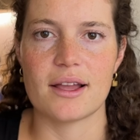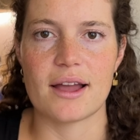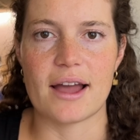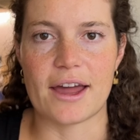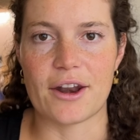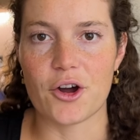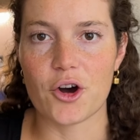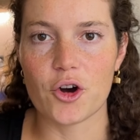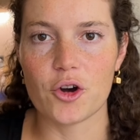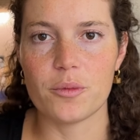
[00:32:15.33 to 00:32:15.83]

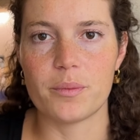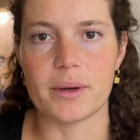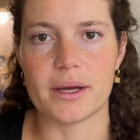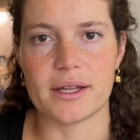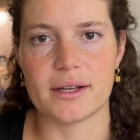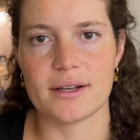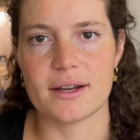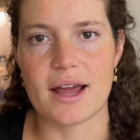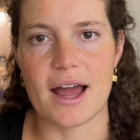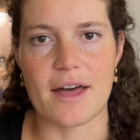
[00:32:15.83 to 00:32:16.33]
and
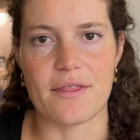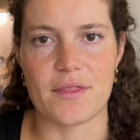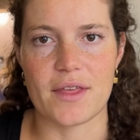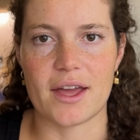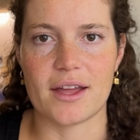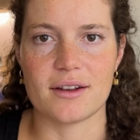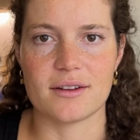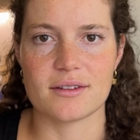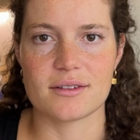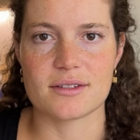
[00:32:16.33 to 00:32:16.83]
open and
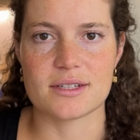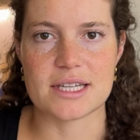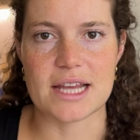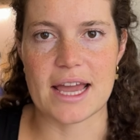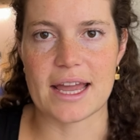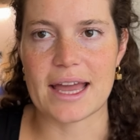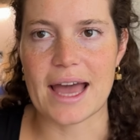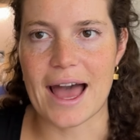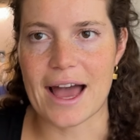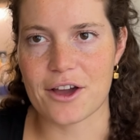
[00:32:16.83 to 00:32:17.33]
then
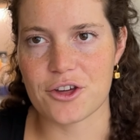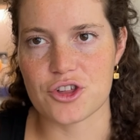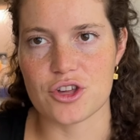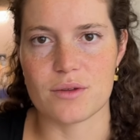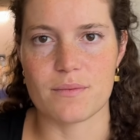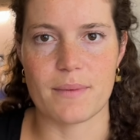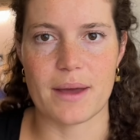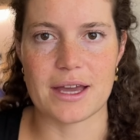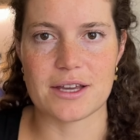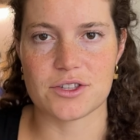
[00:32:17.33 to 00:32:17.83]
take
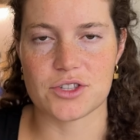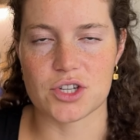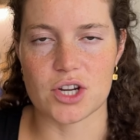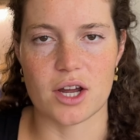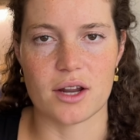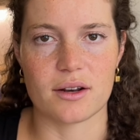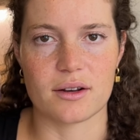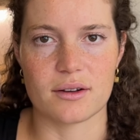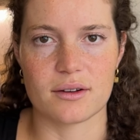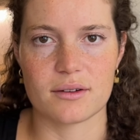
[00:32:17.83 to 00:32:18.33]
action based
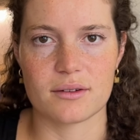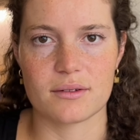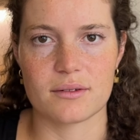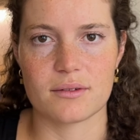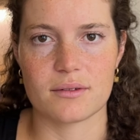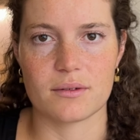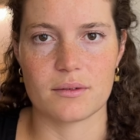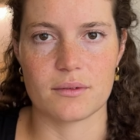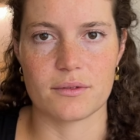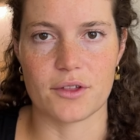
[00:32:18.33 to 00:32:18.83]
on
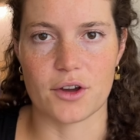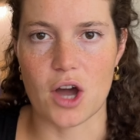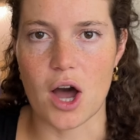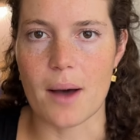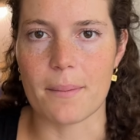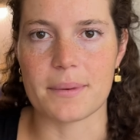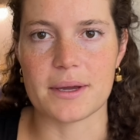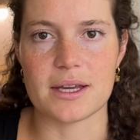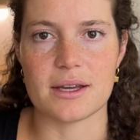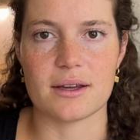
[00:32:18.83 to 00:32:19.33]
the
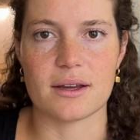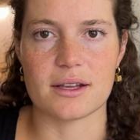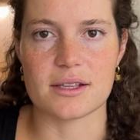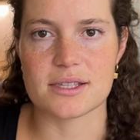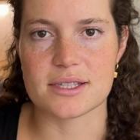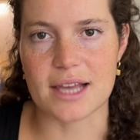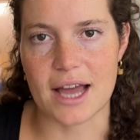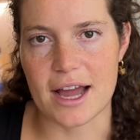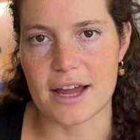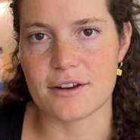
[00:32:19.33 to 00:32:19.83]
copy
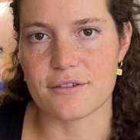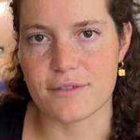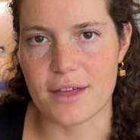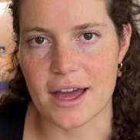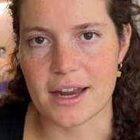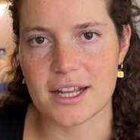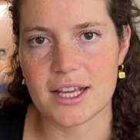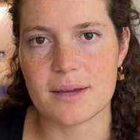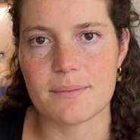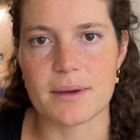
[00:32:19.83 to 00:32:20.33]
inside of
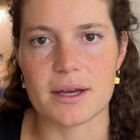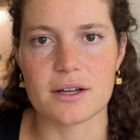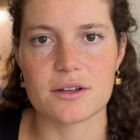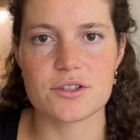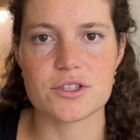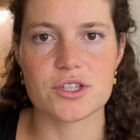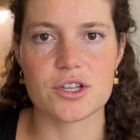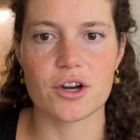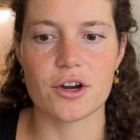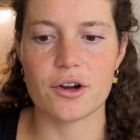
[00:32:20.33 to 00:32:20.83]
that email.
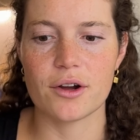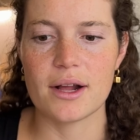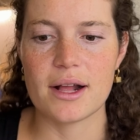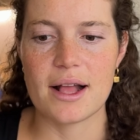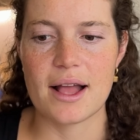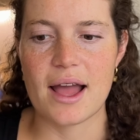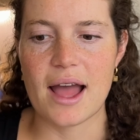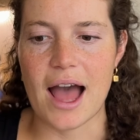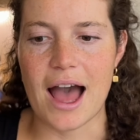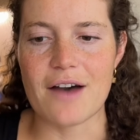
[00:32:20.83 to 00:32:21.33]
So
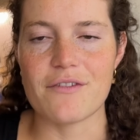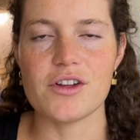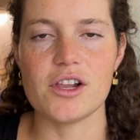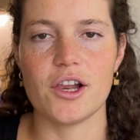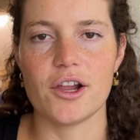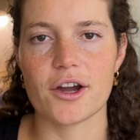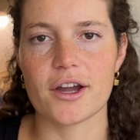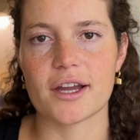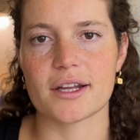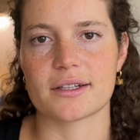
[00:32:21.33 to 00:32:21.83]
have a
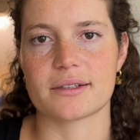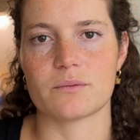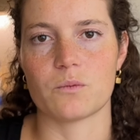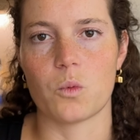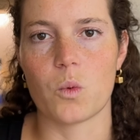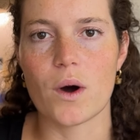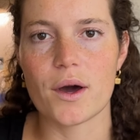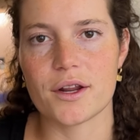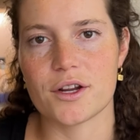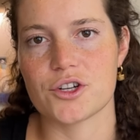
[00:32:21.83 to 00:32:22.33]
look at
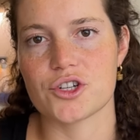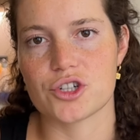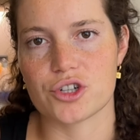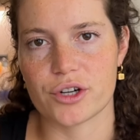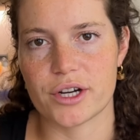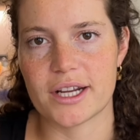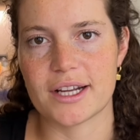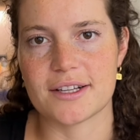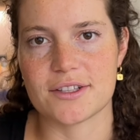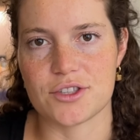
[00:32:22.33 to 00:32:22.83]
what
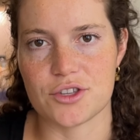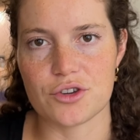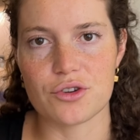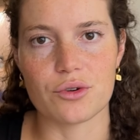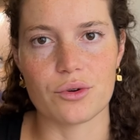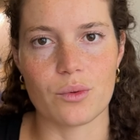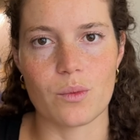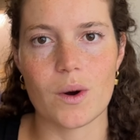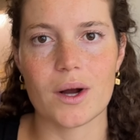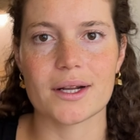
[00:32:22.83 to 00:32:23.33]
intrigues
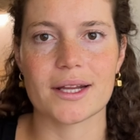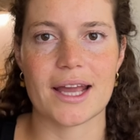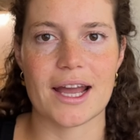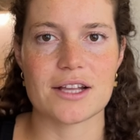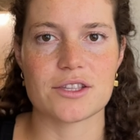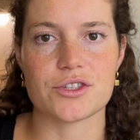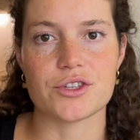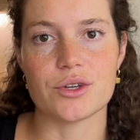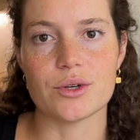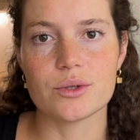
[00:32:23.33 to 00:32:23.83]
you, what
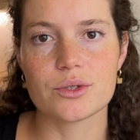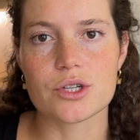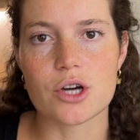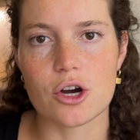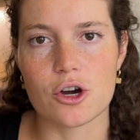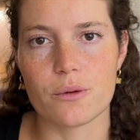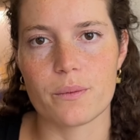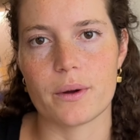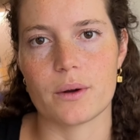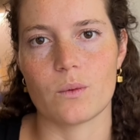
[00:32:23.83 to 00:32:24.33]
gets you to
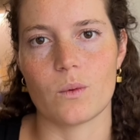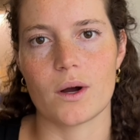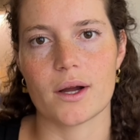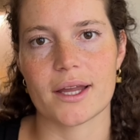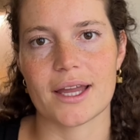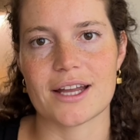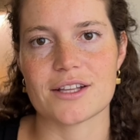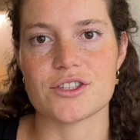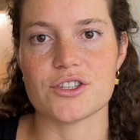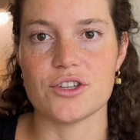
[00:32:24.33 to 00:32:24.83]
open, what
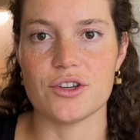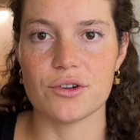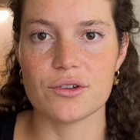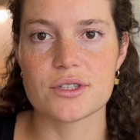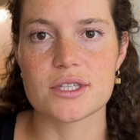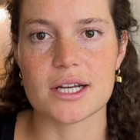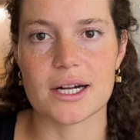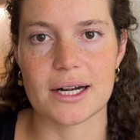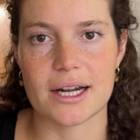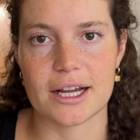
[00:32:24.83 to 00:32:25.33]
gets you
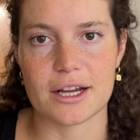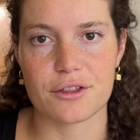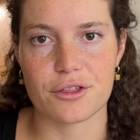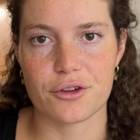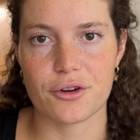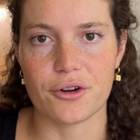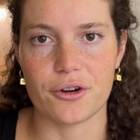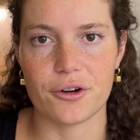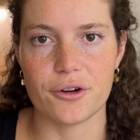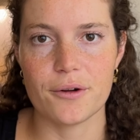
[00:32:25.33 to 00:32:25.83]
to click
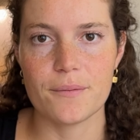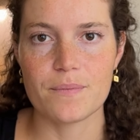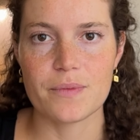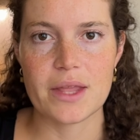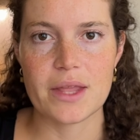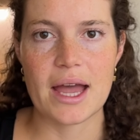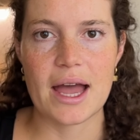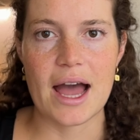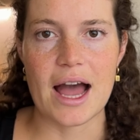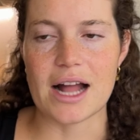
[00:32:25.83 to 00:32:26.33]
through,
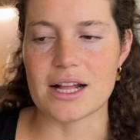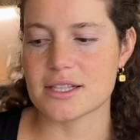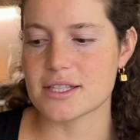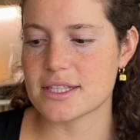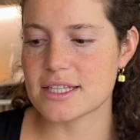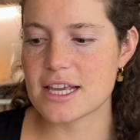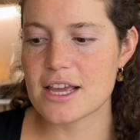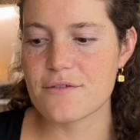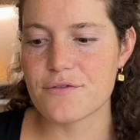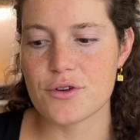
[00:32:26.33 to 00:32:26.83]
and
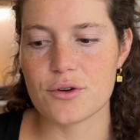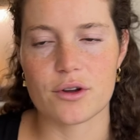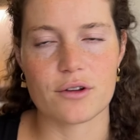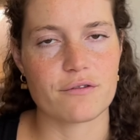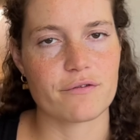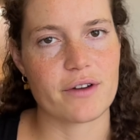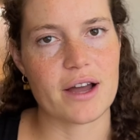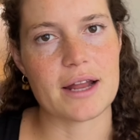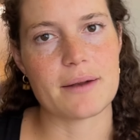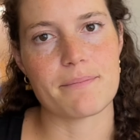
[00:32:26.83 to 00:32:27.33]
see if you can
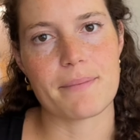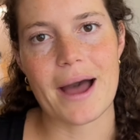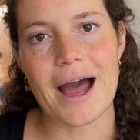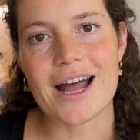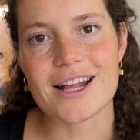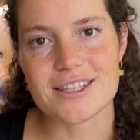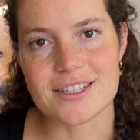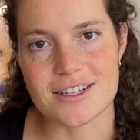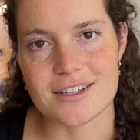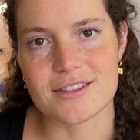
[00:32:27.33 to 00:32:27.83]
find
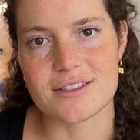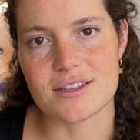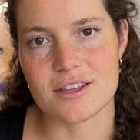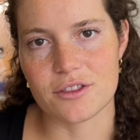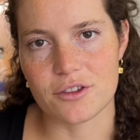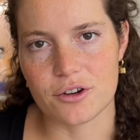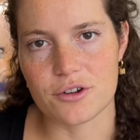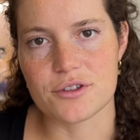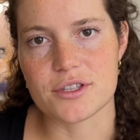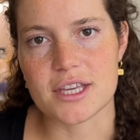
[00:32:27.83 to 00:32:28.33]
patterns in
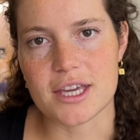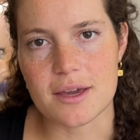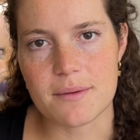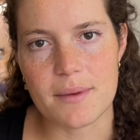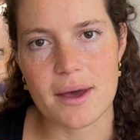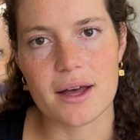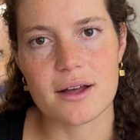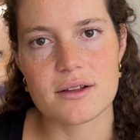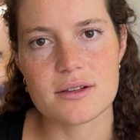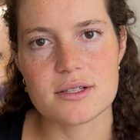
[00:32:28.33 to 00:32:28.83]
those
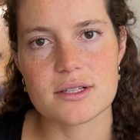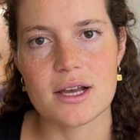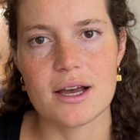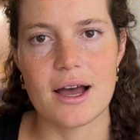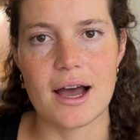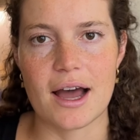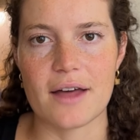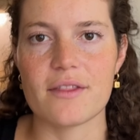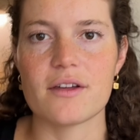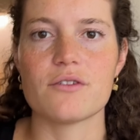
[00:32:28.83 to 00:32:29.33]
emails,
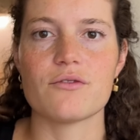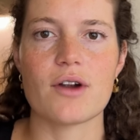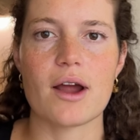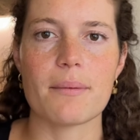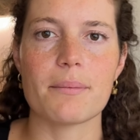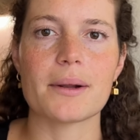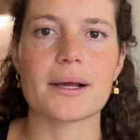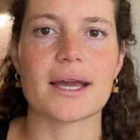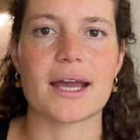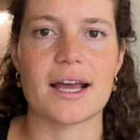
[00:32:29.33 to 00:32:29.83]
and then
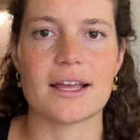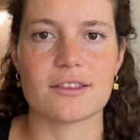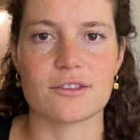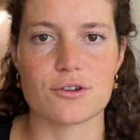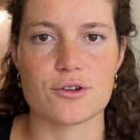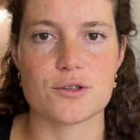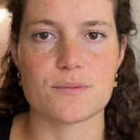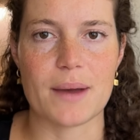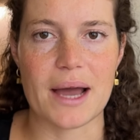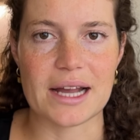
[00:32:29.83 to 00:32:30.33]
replicate
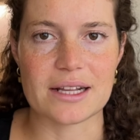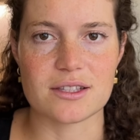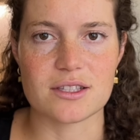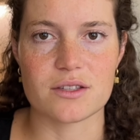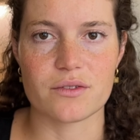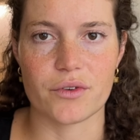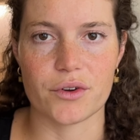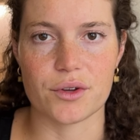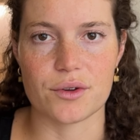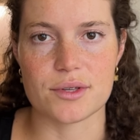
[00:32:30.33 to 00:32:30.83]
those patterns
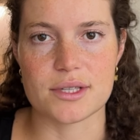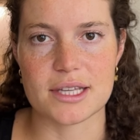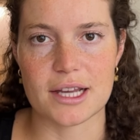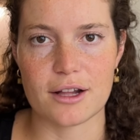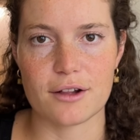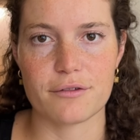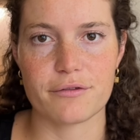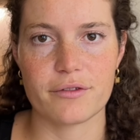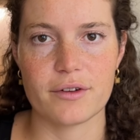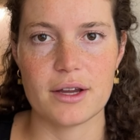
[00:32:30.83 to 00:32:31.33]
for
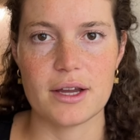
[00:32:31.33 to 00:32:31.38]
yourself.